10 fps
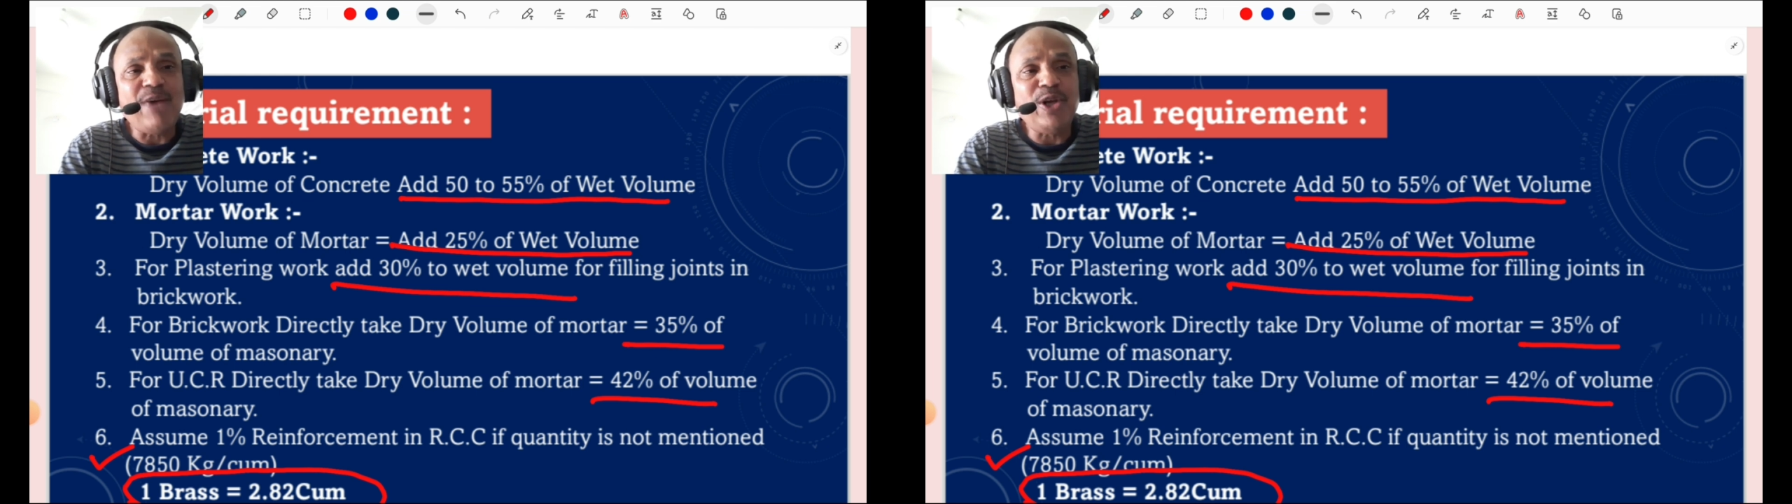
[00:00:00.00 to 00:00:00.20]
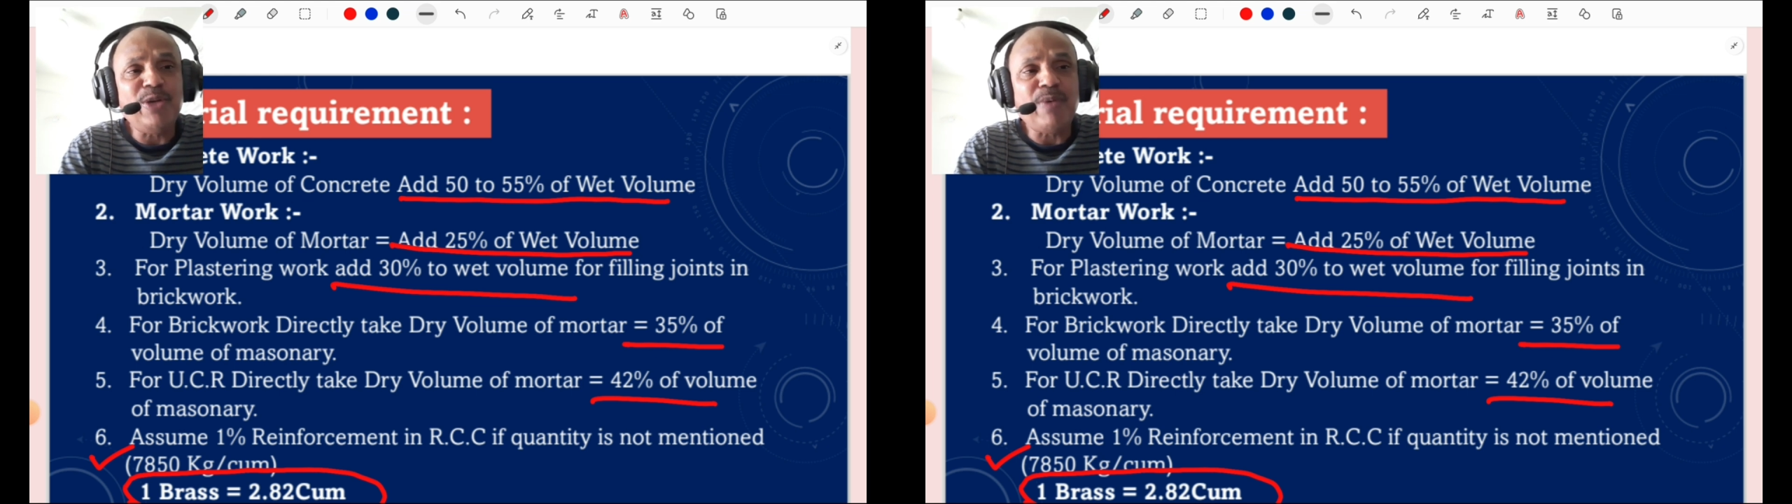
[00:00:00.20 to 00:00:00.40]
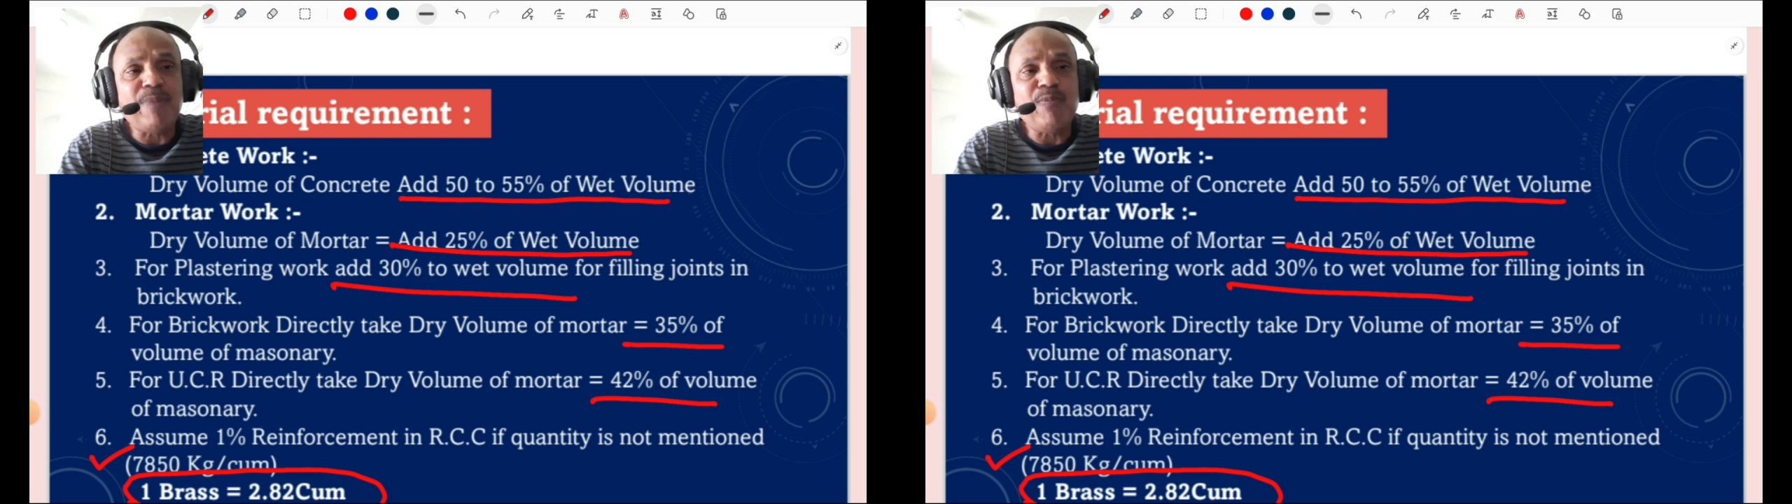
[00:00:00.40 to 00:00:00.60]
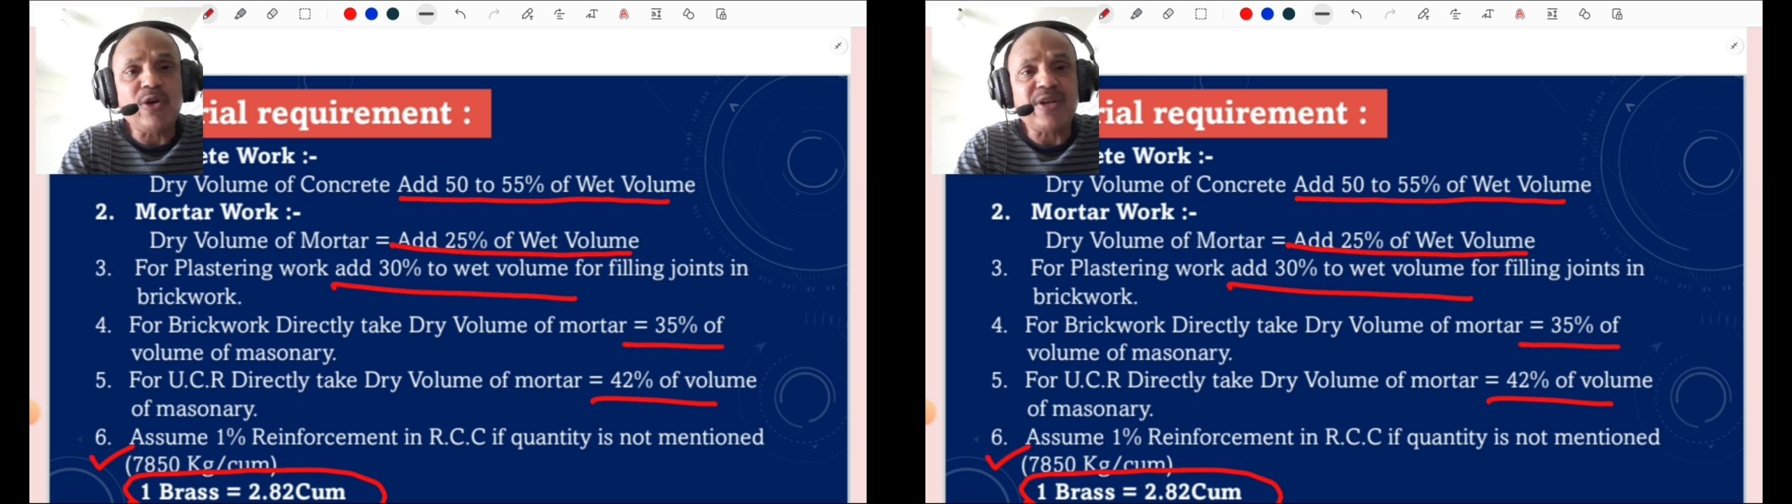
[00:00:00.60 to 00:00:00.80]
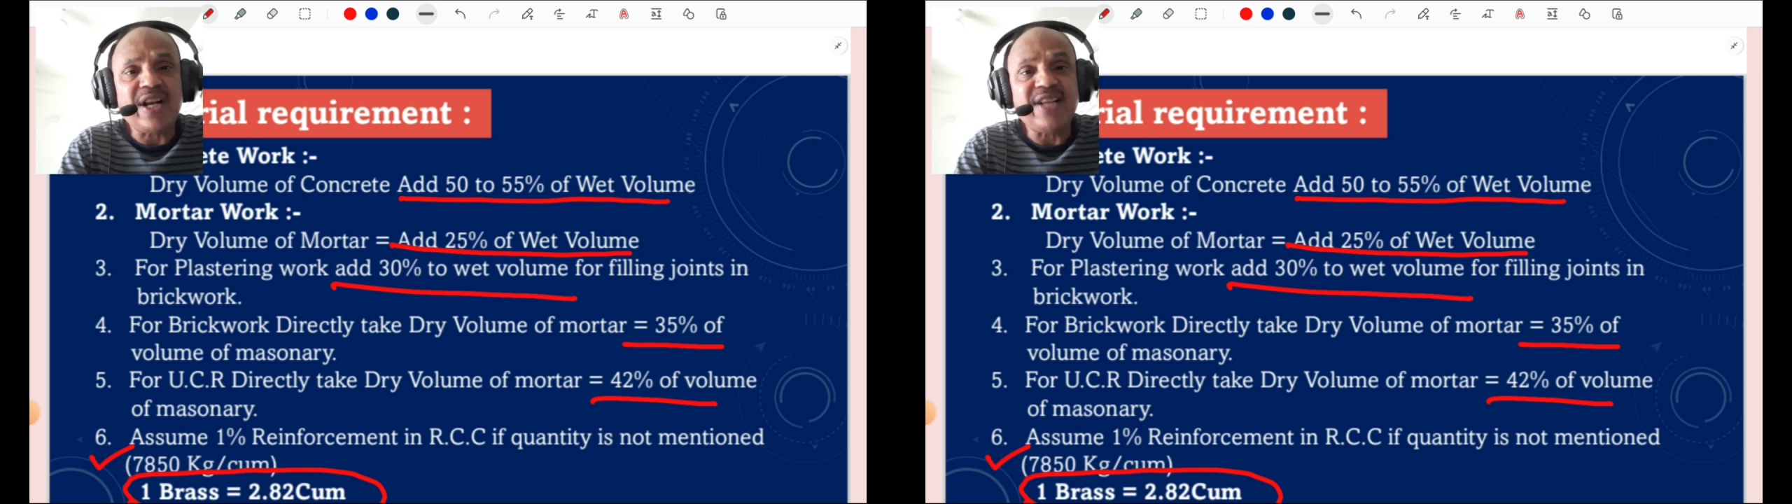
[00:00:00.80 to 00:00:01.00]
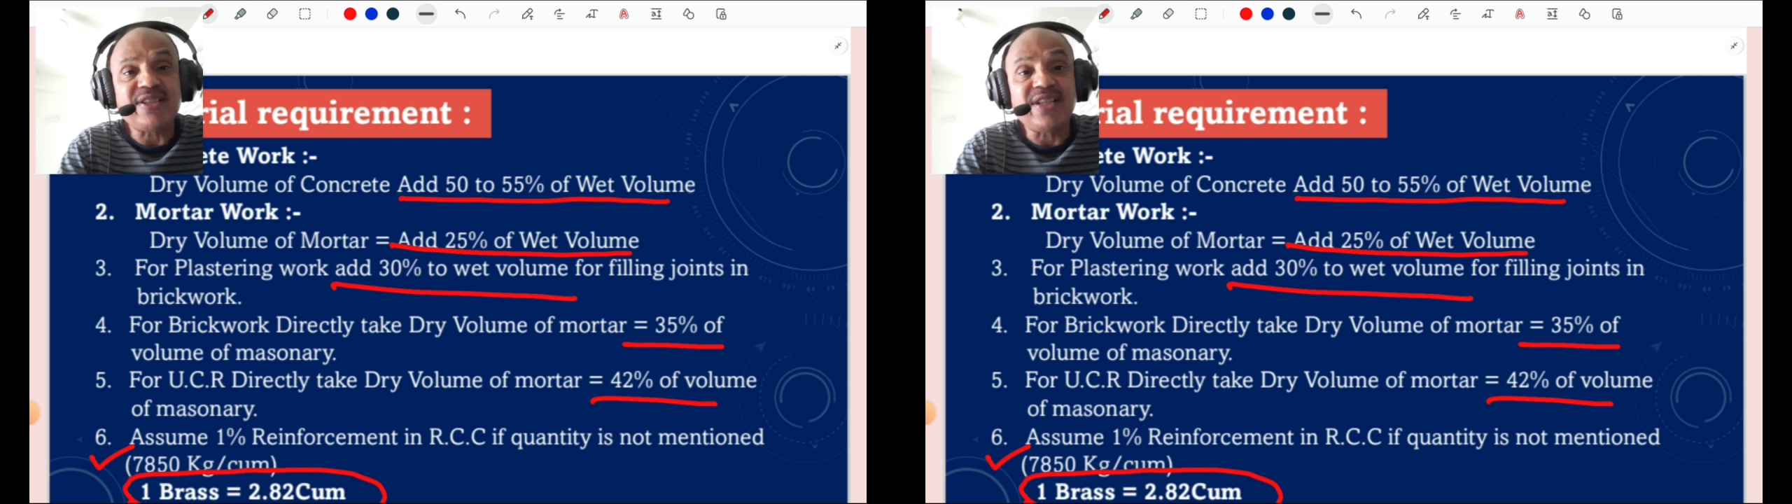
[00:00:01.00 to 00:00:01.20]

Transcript: volume of mortar as a